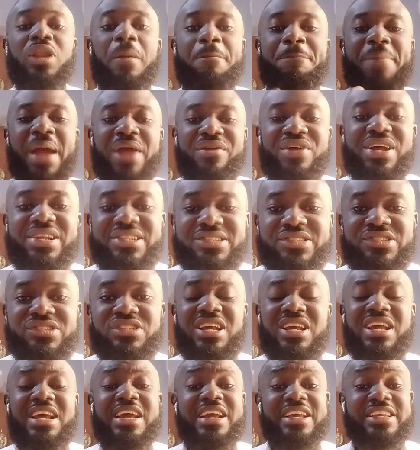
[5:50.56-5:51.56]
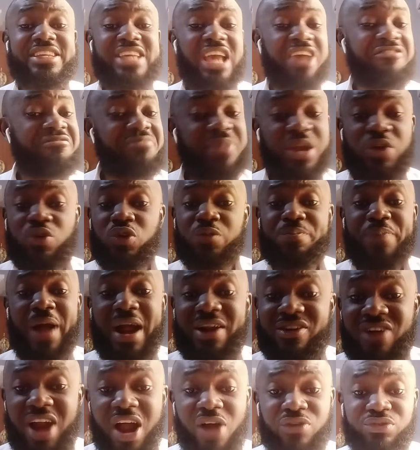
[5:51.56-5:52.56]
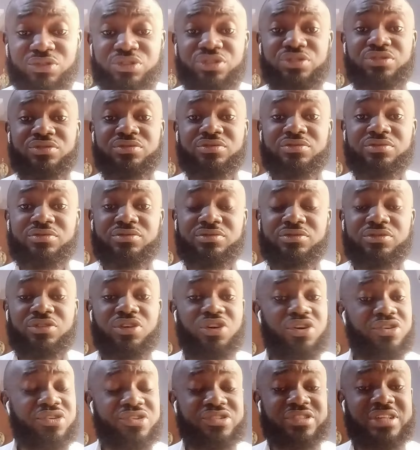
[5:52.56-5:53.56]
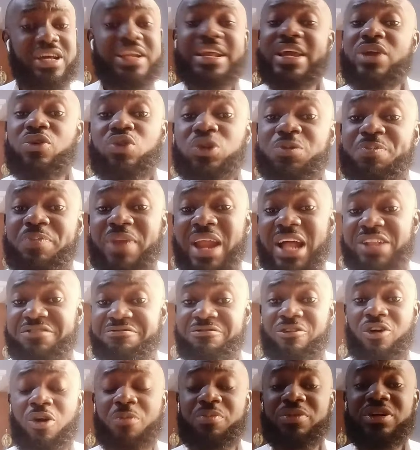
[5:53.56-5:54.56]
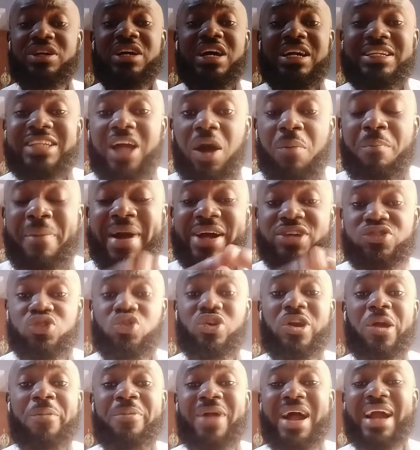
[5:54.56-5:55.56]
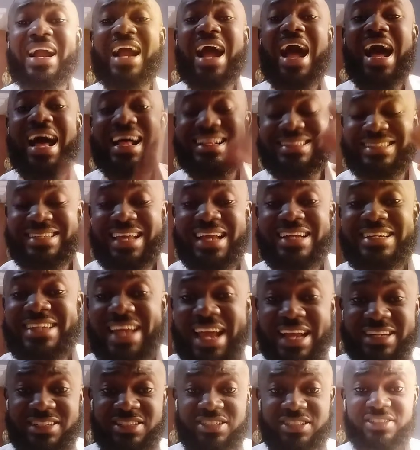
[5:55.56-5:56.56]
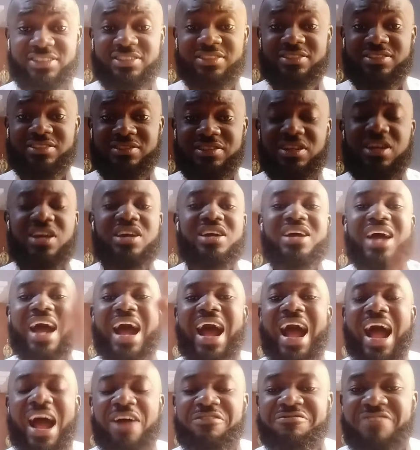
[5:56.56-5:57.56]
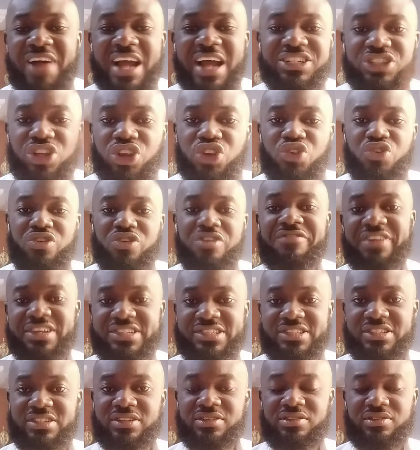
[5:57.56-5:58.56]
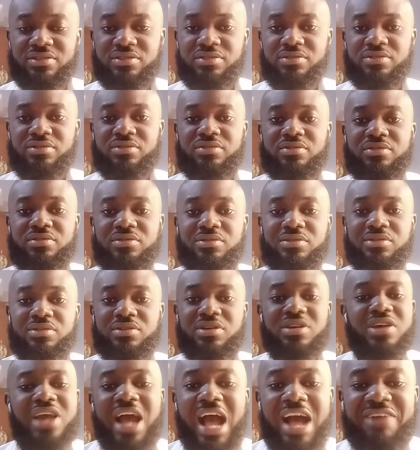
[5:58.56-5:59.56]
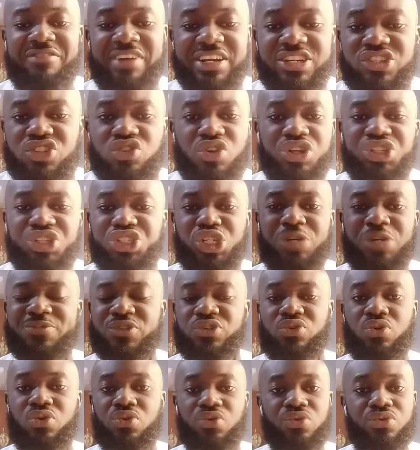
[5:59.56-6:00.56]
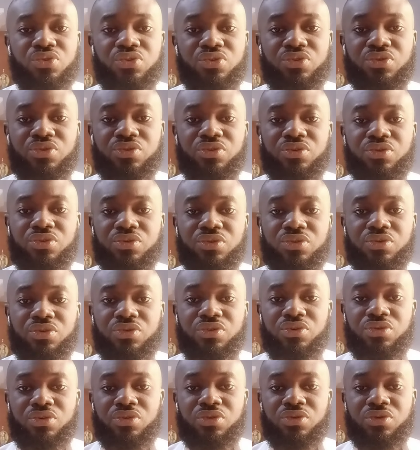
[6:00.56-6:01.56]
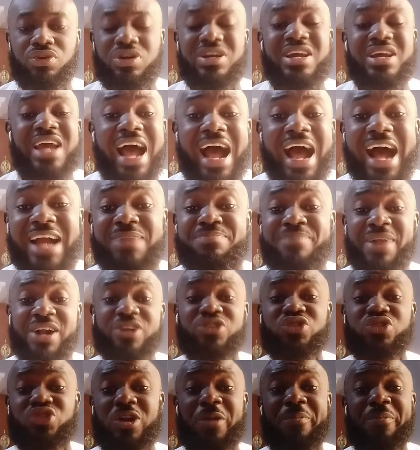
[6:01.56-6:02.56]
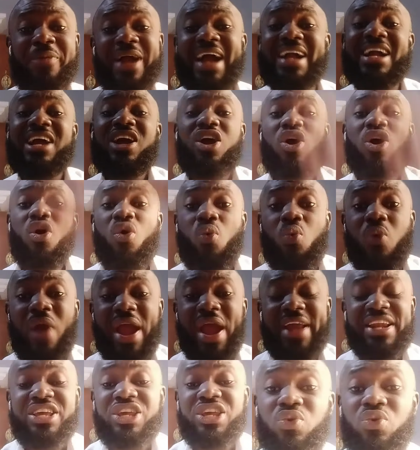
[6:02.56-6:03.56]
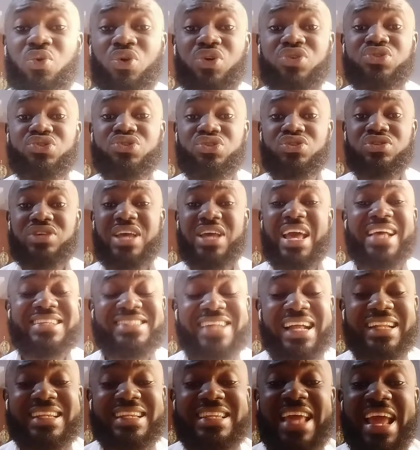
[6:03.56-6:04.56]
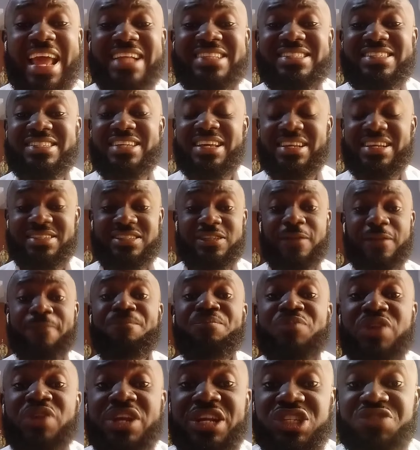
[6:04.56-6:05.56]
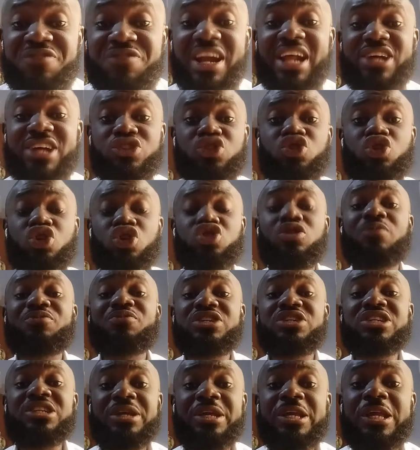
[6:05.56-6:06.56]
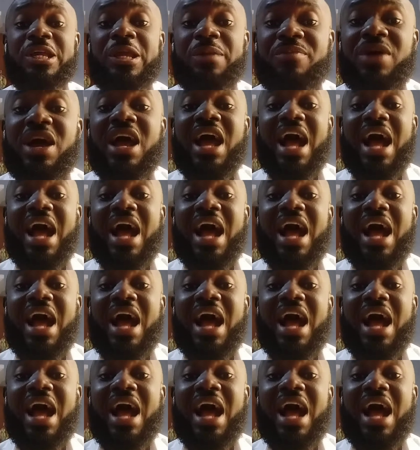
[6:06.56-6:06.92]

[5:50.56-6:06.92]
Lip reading: parents gave him a good background, understand, a good platform. Now Mark Zuckerberg attended Harvard University. Harvard is not a cheap school. And Mark Zuckerberg, when was exactly 8 years, his father saw something in him,